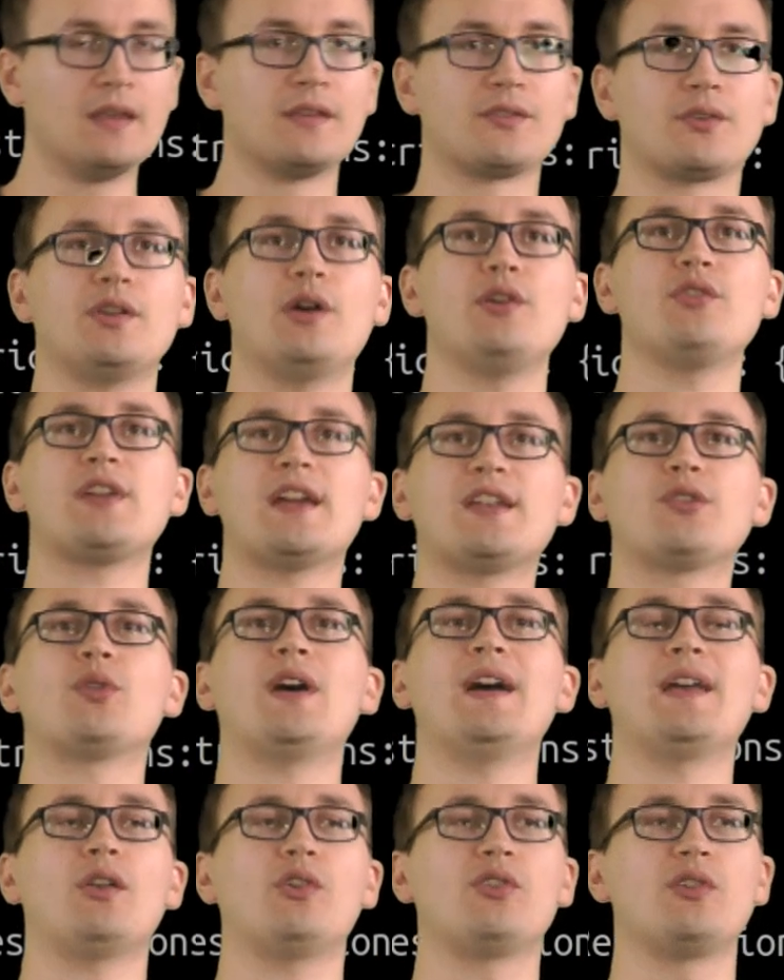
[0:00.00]
So now you can
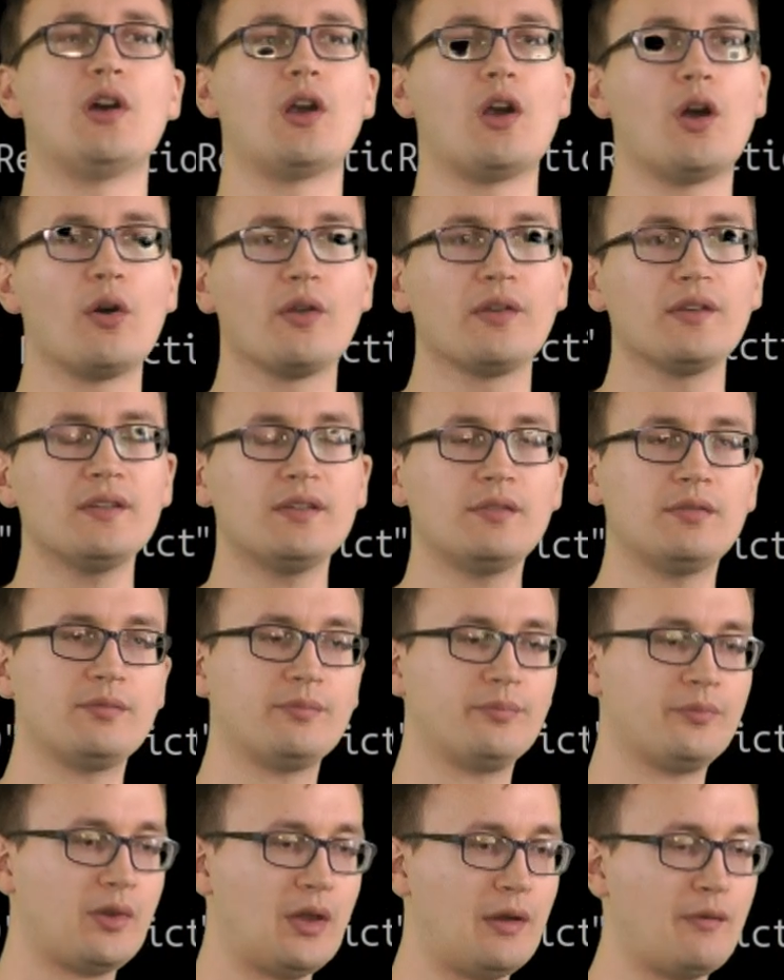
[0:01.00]
try it on your own,
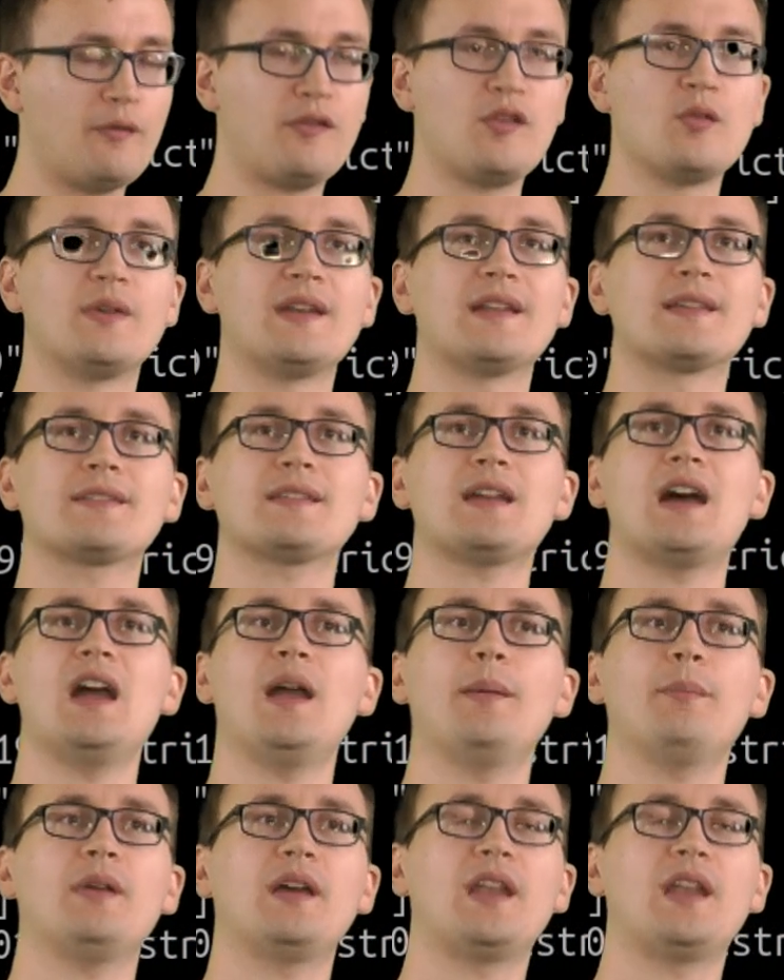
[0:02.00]
have a few minutes time,